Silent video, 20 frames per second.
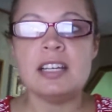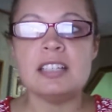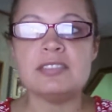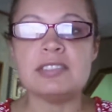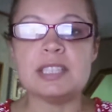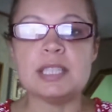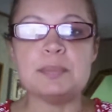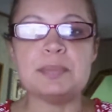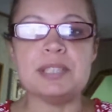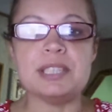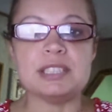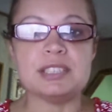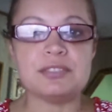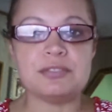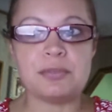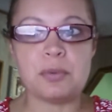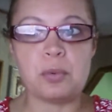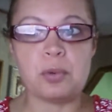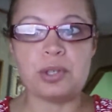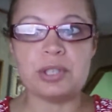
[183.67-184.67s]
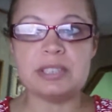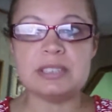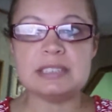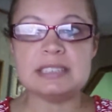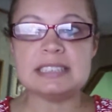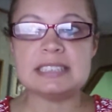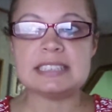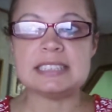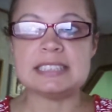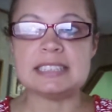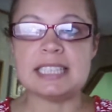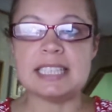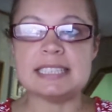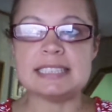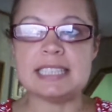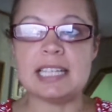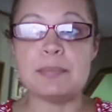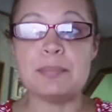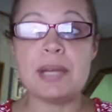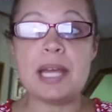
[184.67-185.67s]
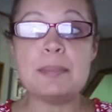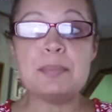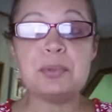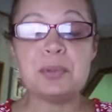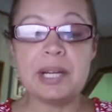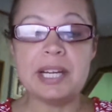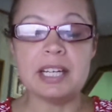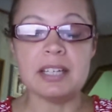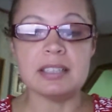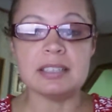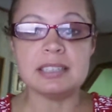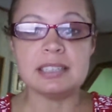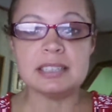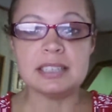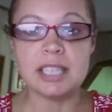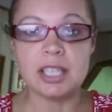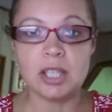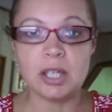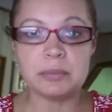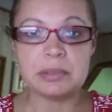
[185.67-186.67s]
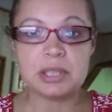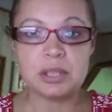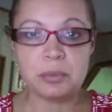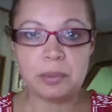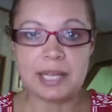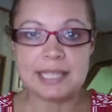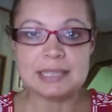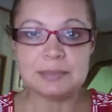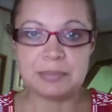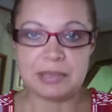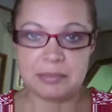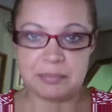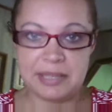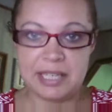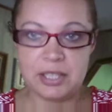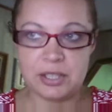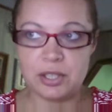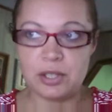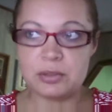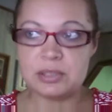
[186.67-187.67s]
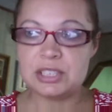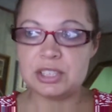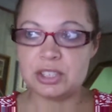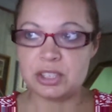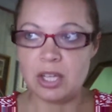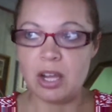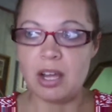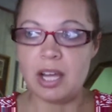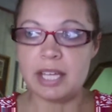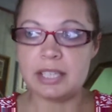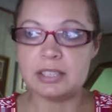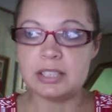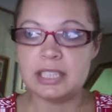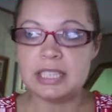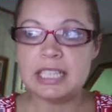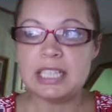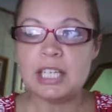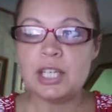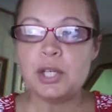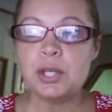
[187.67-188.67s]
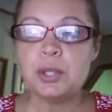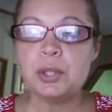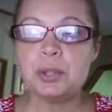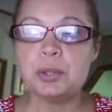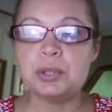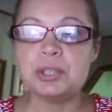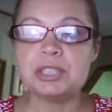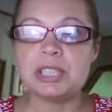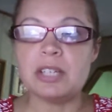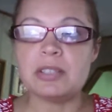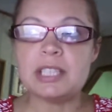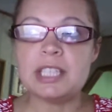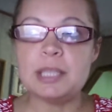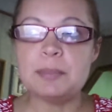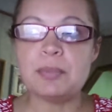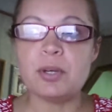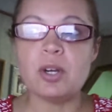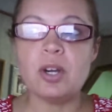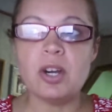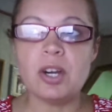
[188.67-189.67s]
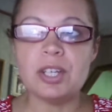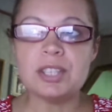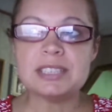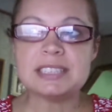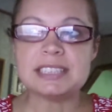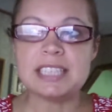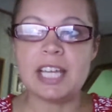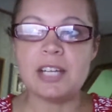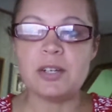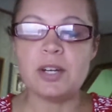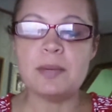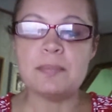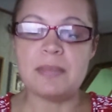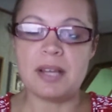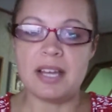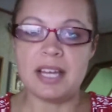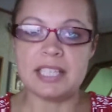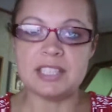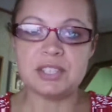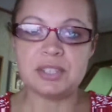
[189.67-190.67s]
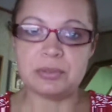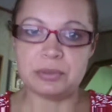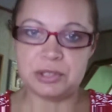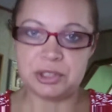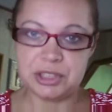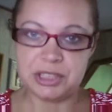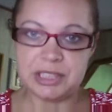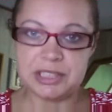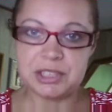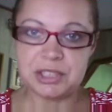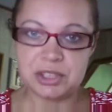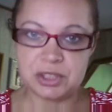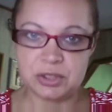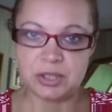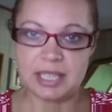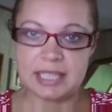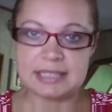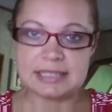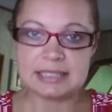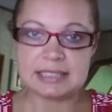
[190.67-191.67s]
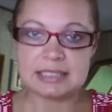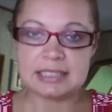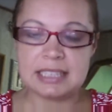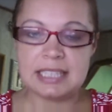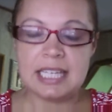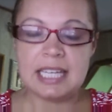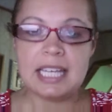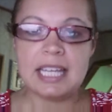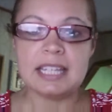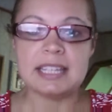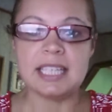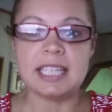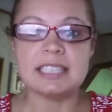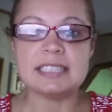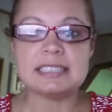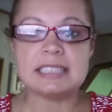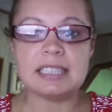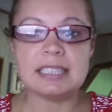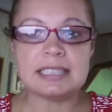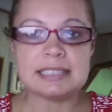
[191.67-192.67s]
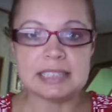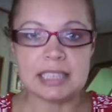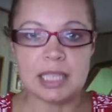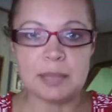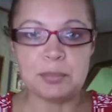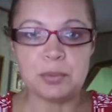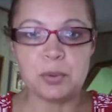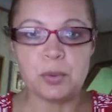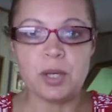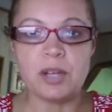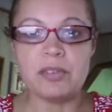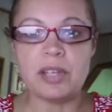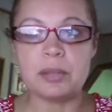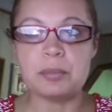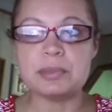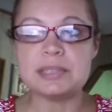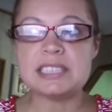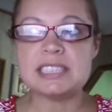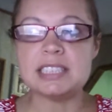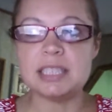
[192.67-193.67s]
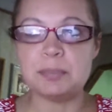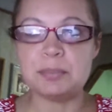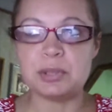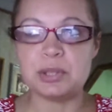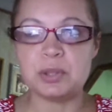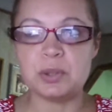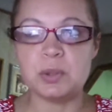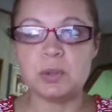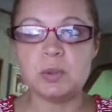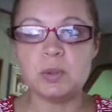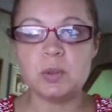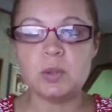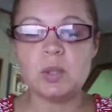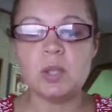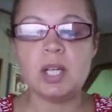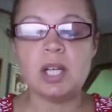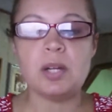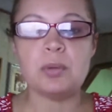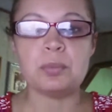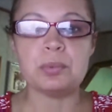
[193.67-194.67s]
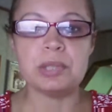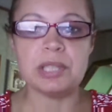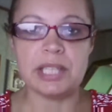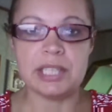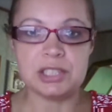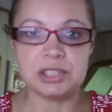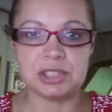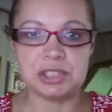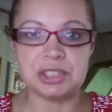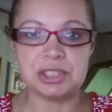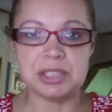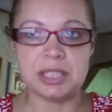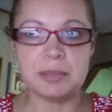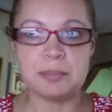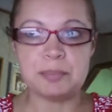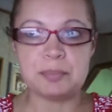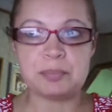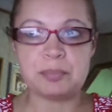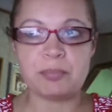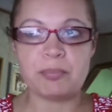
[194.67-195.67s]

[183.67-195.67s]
Philippians 4 says that by prayer let our requests be made known to God, who shall keep our hearts and our minds through Jesus Christ. That is an example of a reciprocal relationship.